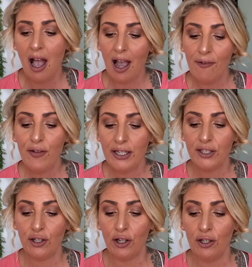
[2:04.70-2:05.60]
I
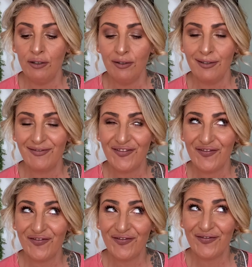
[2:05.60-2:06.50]
finished on
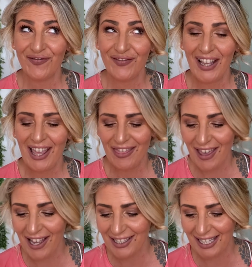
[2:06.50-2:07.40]

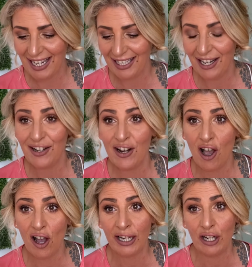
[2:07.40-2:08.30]

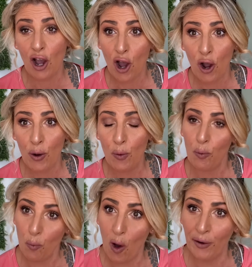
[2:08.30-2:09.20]

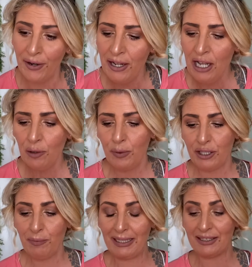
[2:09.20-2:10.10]
13,901,
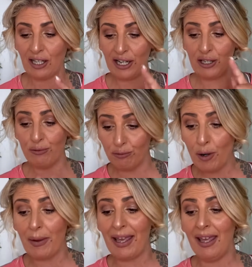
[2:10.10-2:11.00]
which means I
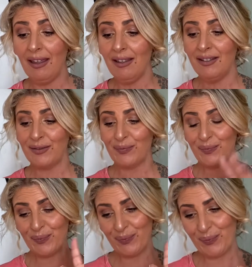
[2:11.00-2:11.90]
grew it
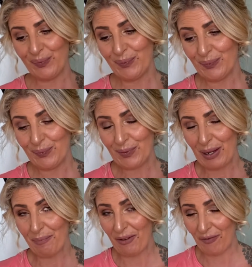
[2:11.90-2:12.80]

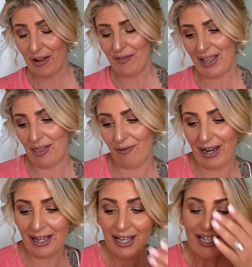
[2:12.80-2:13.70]
by
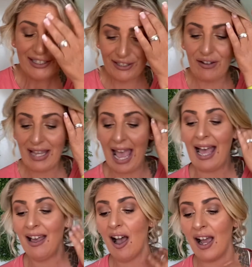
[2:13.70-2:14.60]
583. So
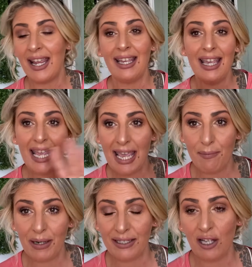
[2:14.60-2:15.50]
yeah, I hit
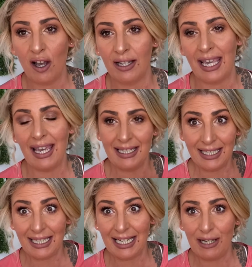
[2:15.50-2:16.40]
my target and
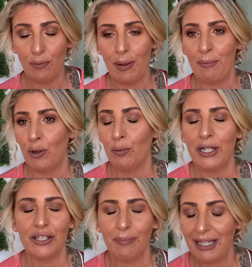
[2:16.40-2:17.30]
did a little bit more,
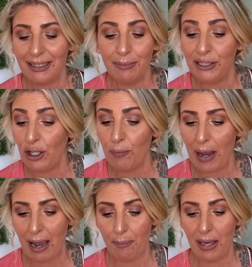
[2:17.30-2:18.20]
which makes me super
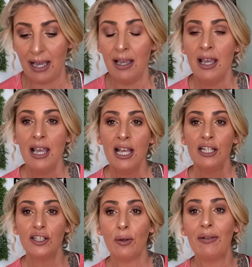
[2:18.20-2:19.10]
happy.
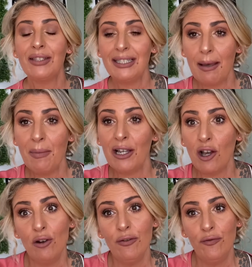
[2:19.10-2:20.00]
So I've set my
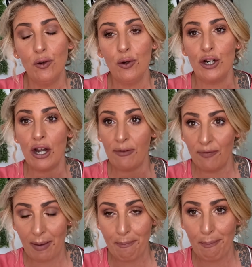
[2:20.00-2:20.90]
goal for
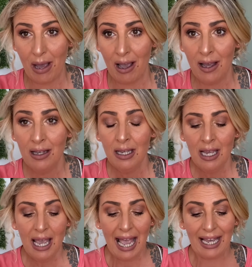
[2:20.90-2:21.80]
November,
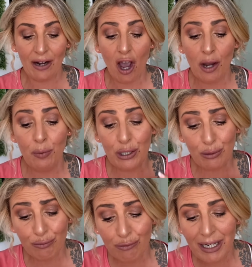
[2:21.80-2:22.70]
and I would
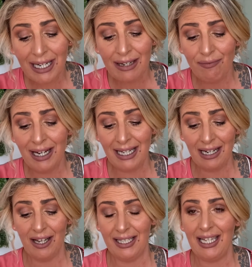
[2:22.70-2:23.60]
really, really
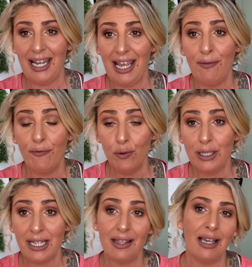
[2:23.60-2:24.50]
like to hit
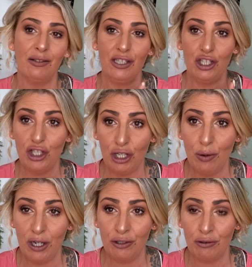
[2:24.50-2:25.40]

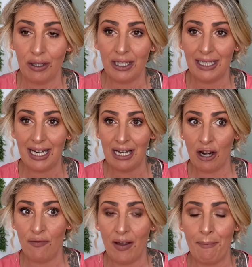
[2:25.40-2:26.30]
14,200 in
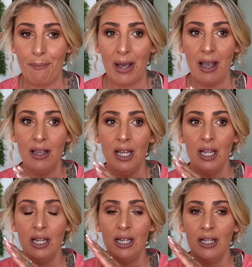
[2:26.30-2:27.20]
November.
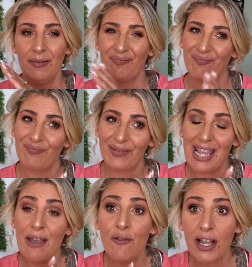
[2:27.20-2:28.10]

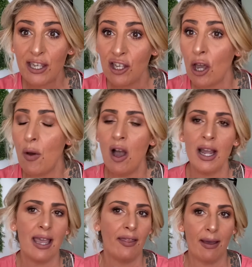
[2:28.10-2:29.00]
If I can go
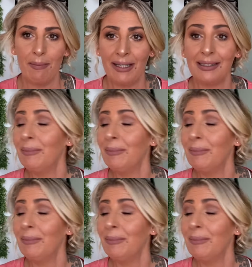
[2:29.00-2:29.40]
higher, that makes